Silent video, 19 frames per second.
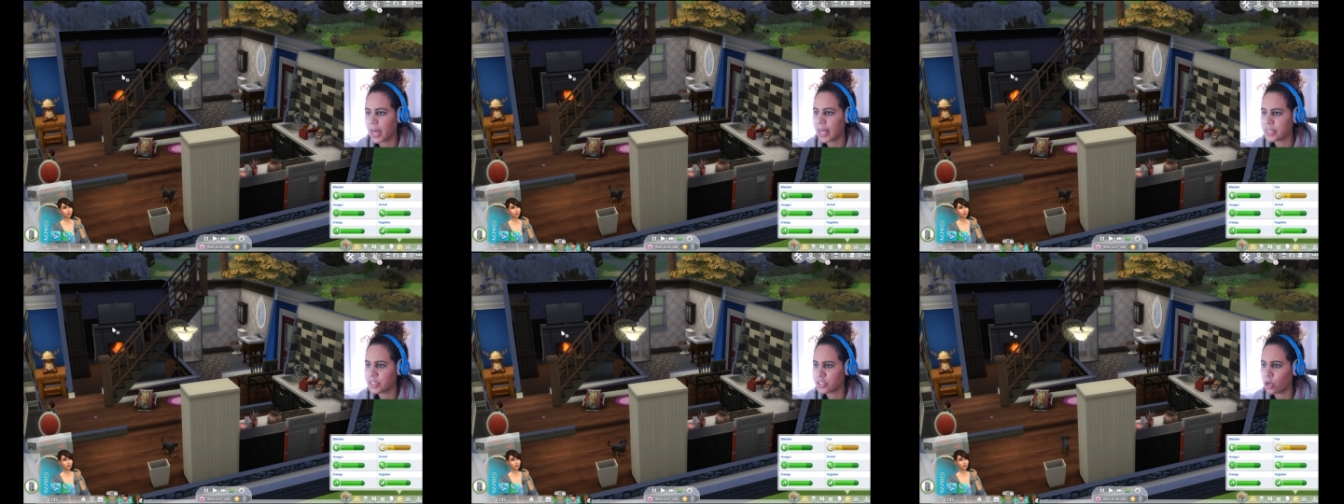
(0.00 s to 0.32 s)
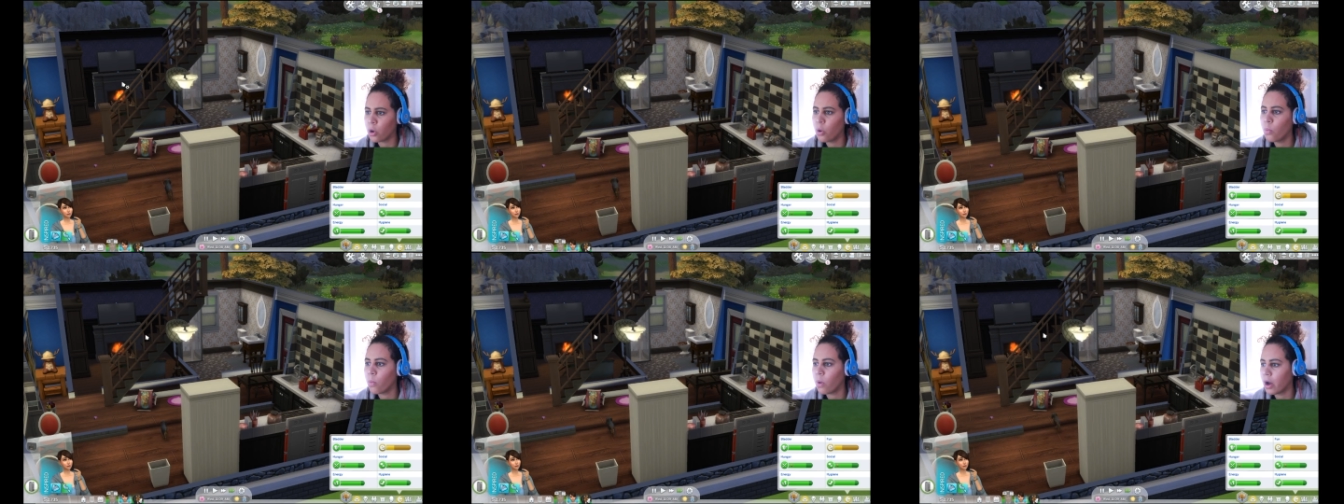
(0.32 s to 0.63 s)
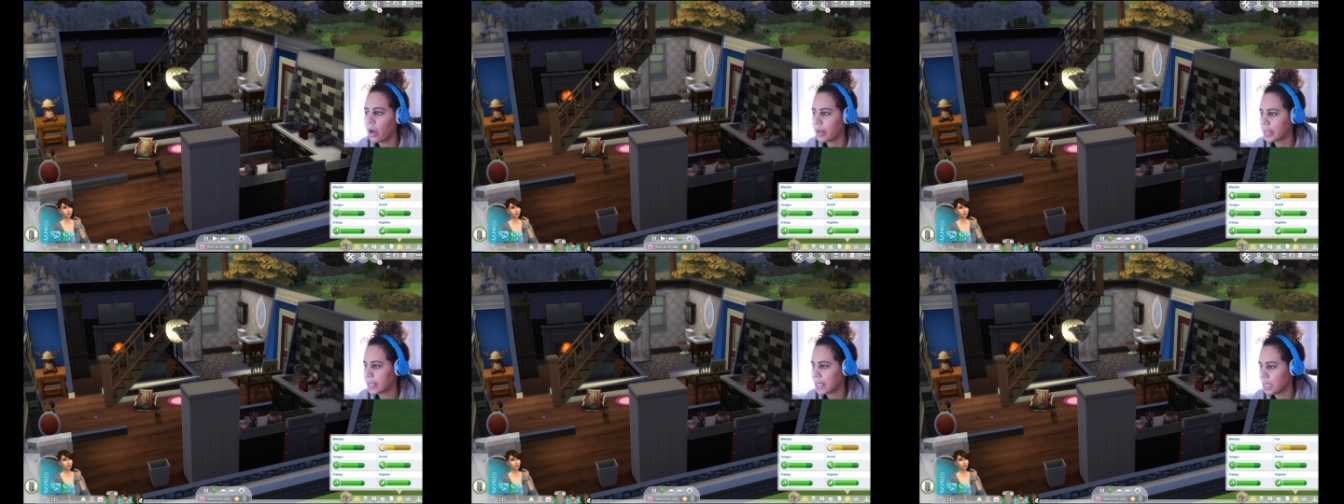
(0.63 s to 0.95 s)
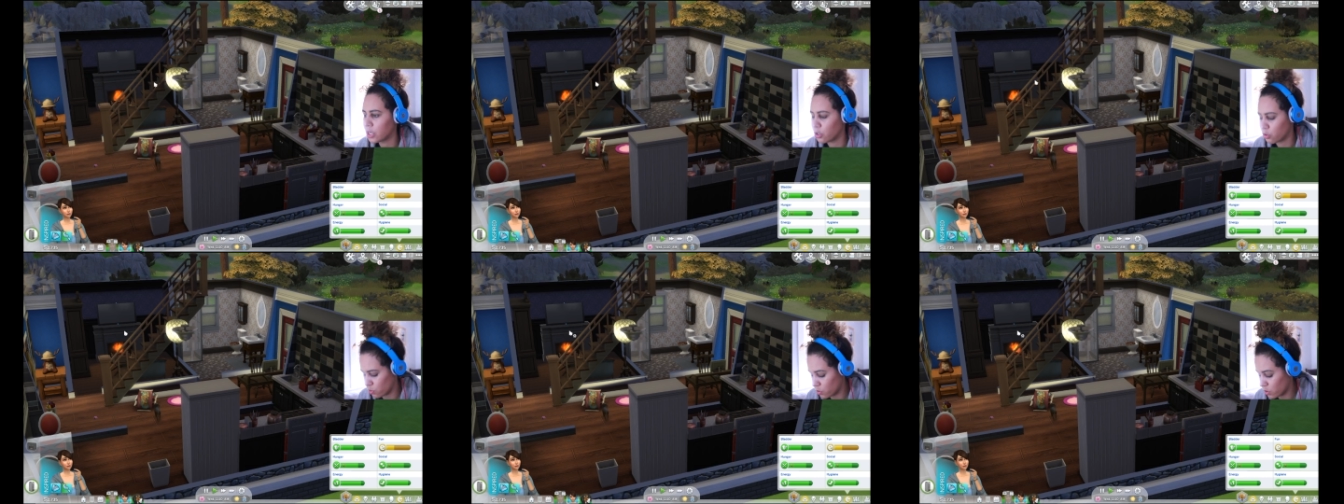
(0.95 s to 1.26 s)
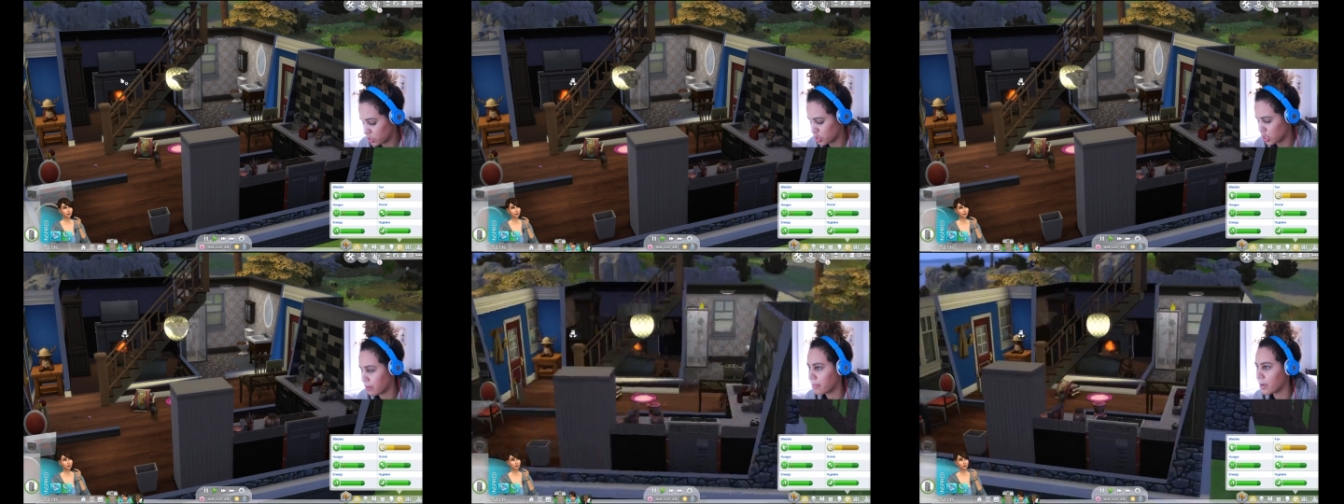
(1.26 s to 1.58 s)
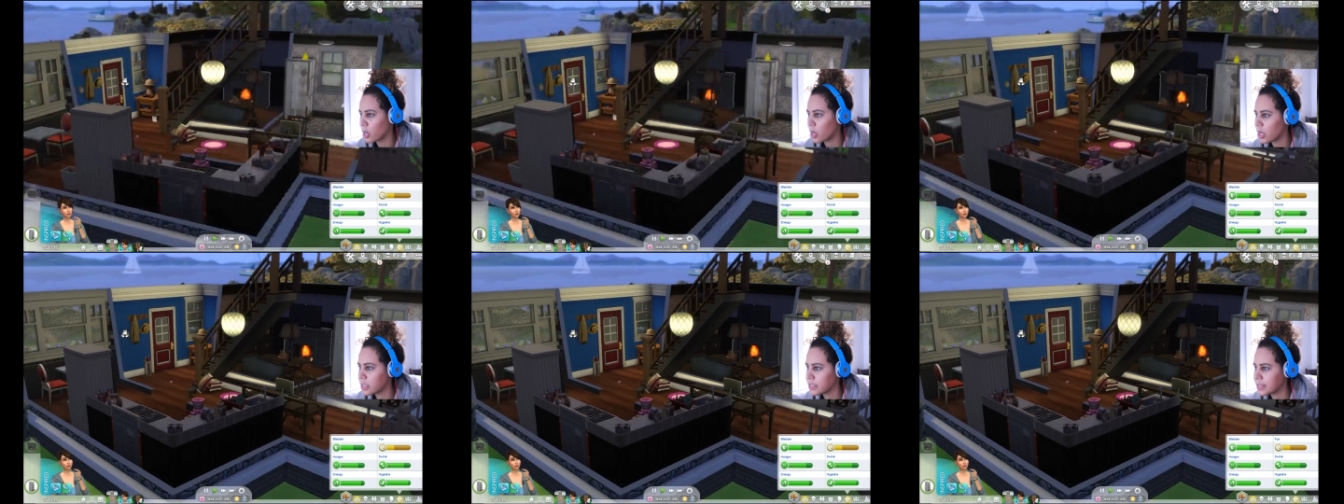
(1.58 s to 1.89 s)
I don't want you to
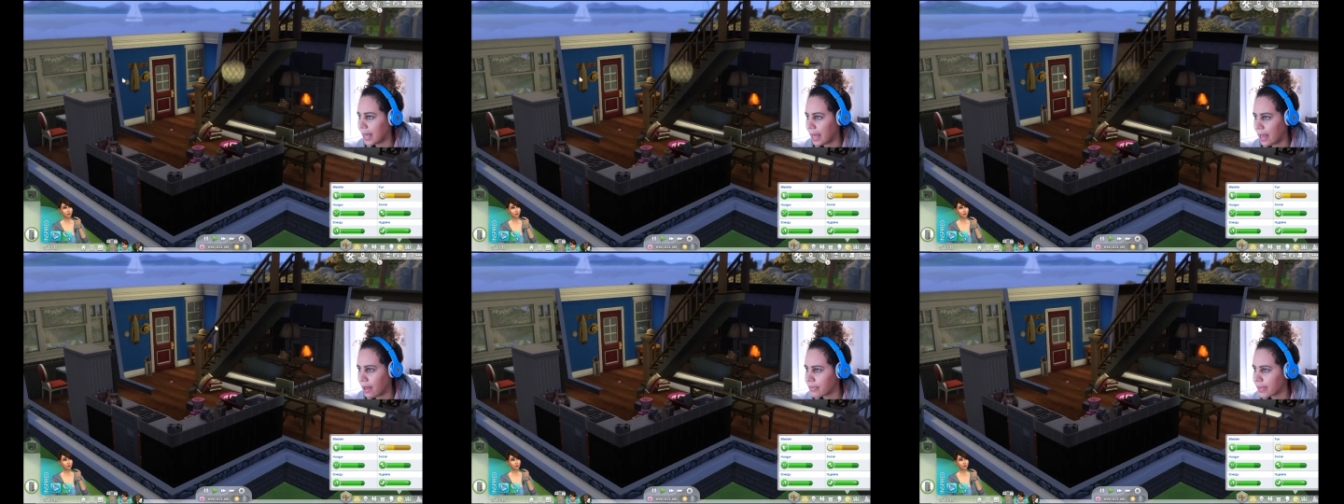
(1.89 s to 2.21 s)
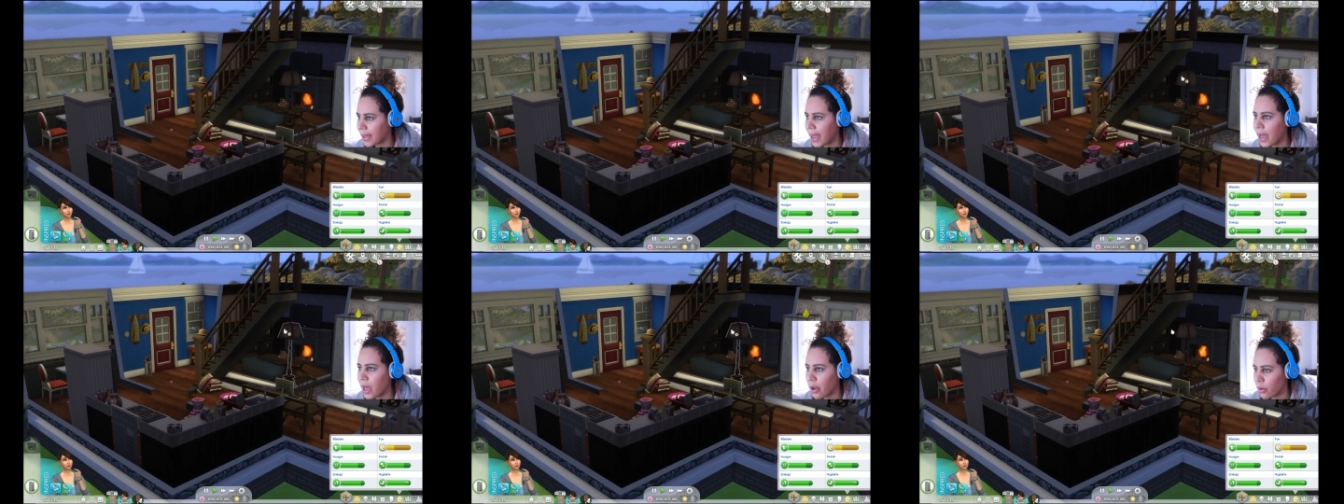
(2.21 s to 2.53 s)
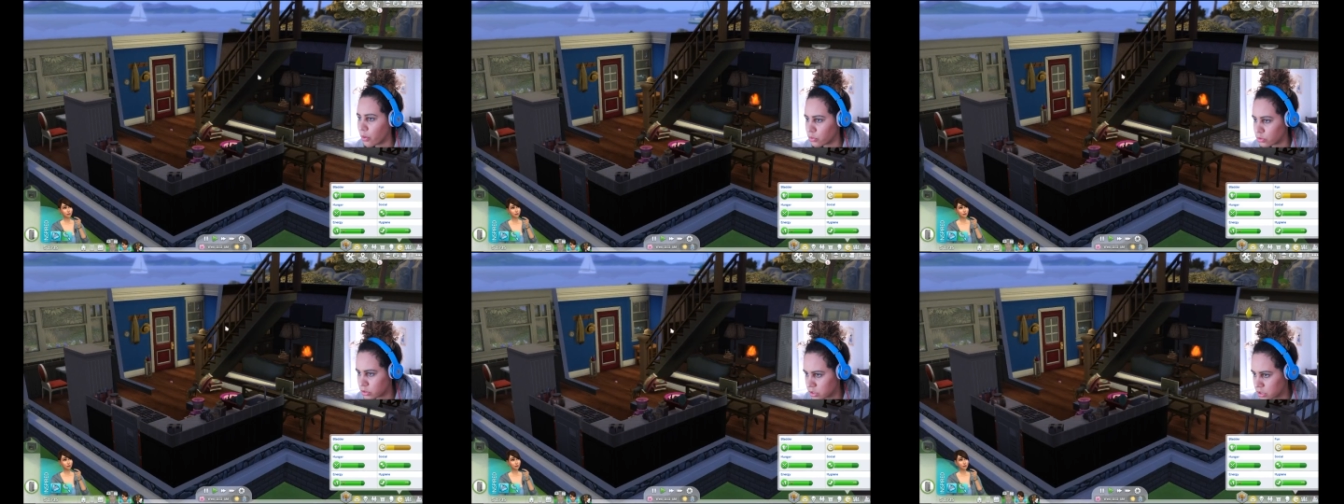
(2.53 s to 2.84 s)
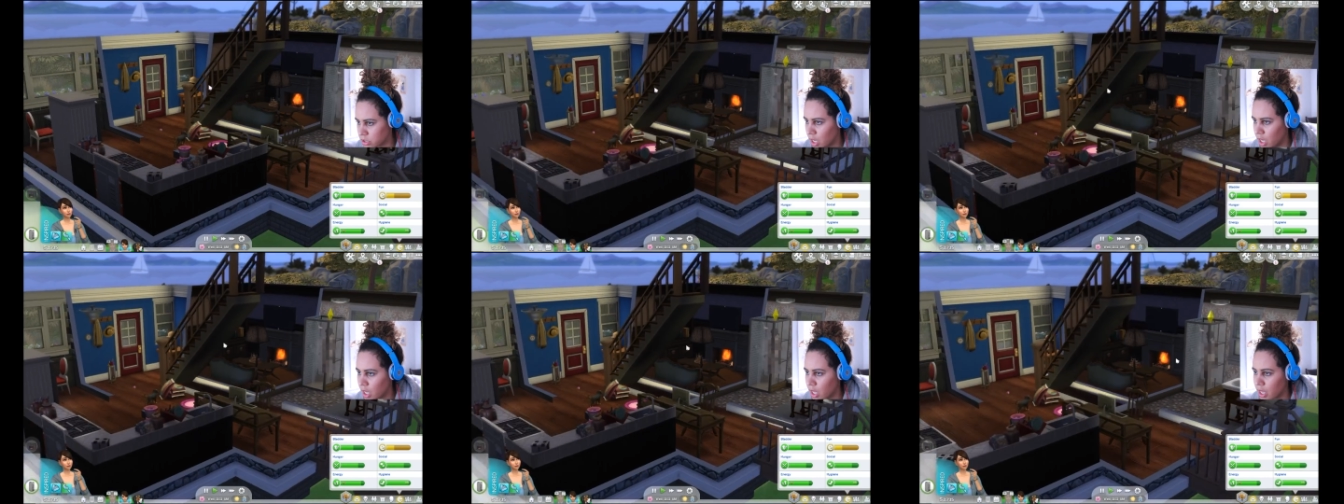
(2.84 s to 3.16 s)
burn down the house.